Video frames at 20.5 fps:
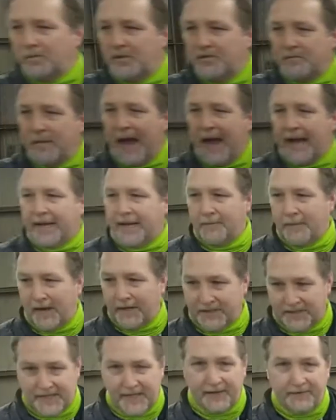move back about
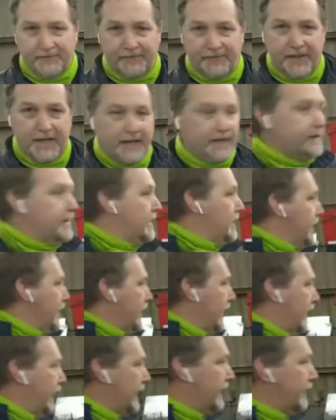10 feet.
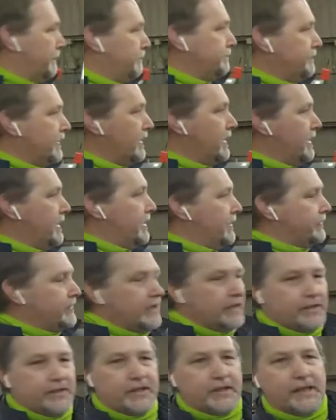
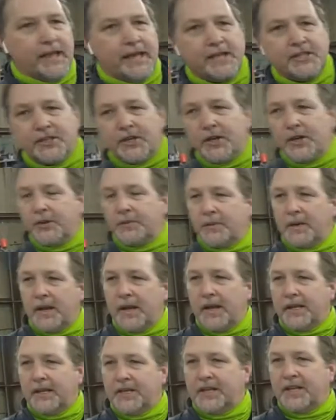The laser
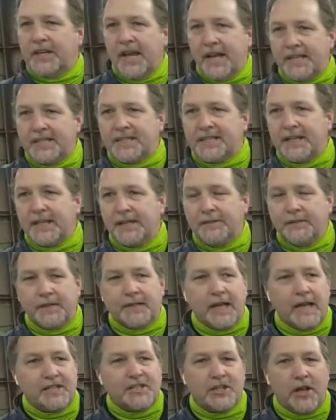cuts
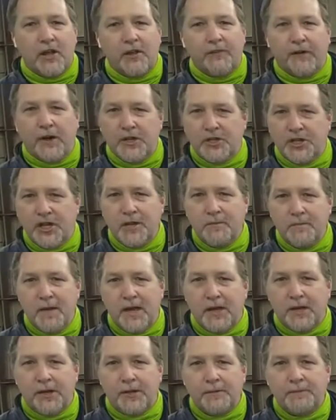all of our sheet
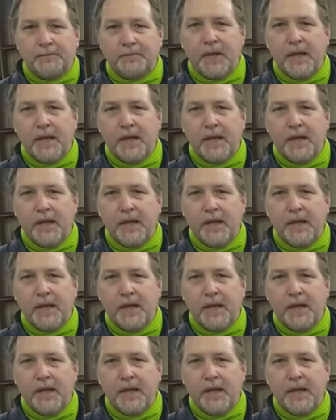metal.